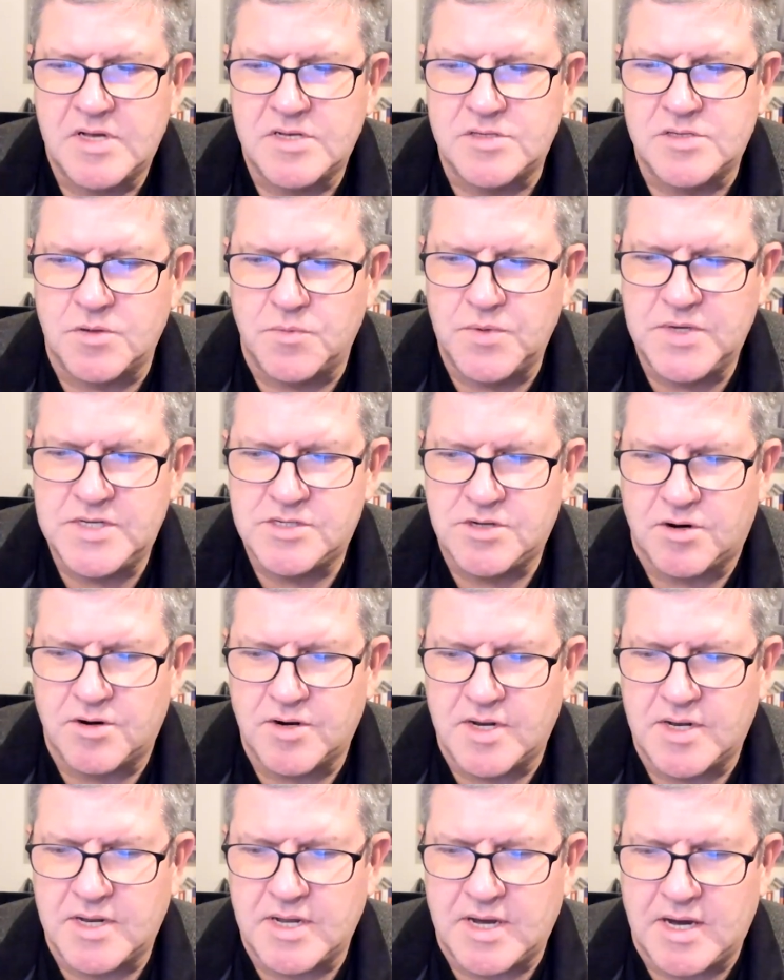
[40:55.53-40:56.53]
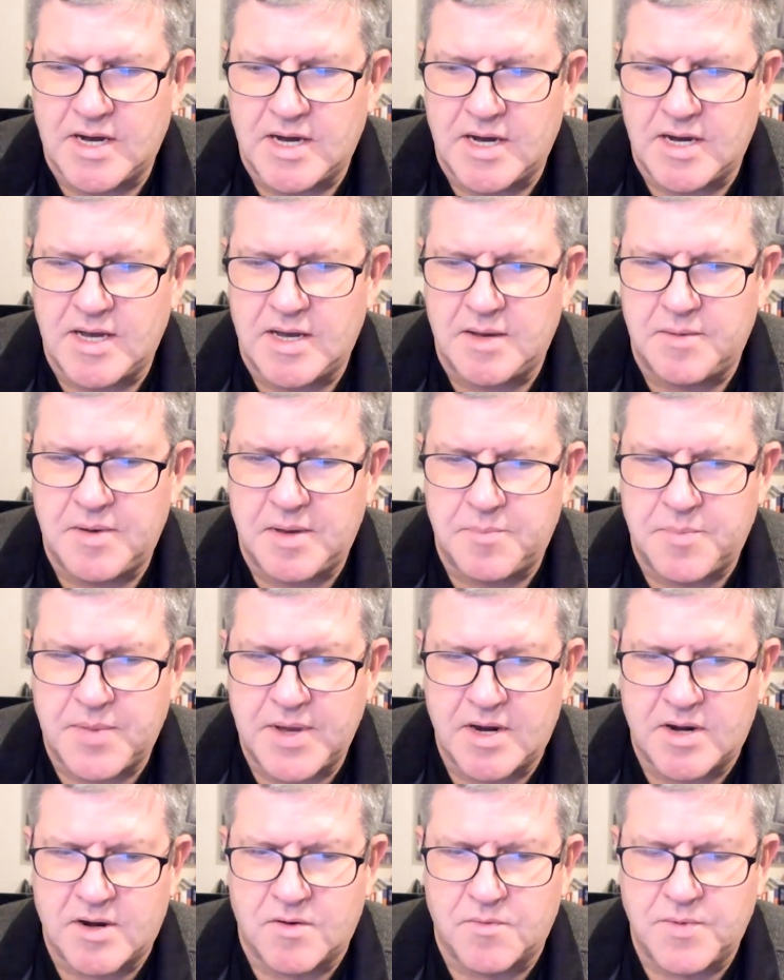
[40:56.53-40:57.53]
so we started uh, at, at,
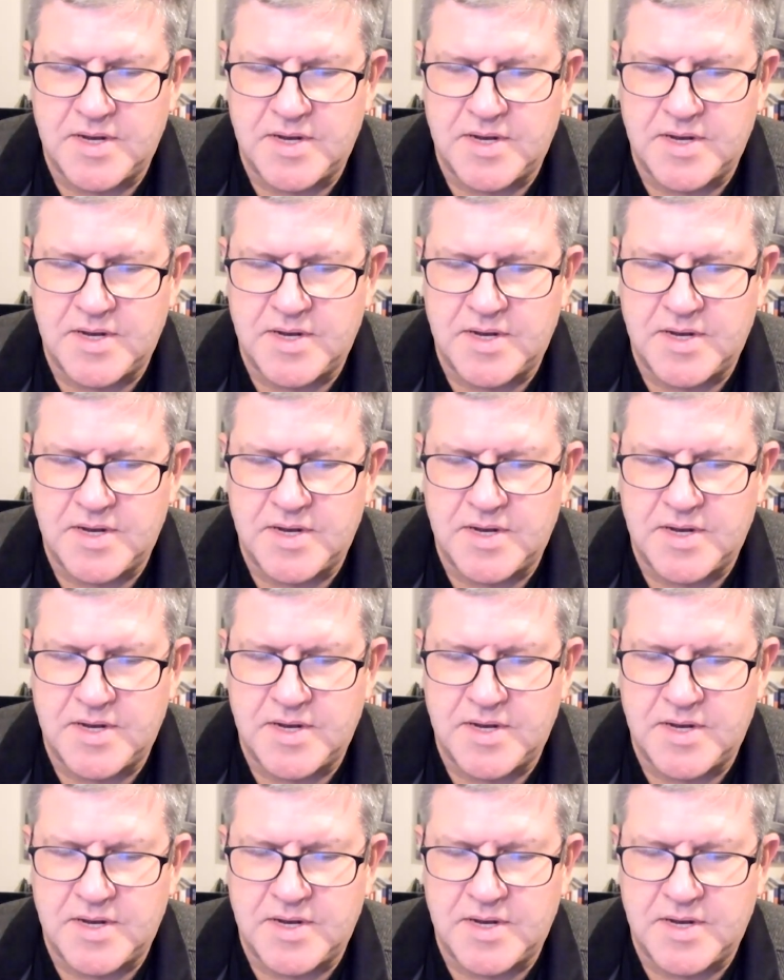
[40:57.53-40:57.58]
Baker.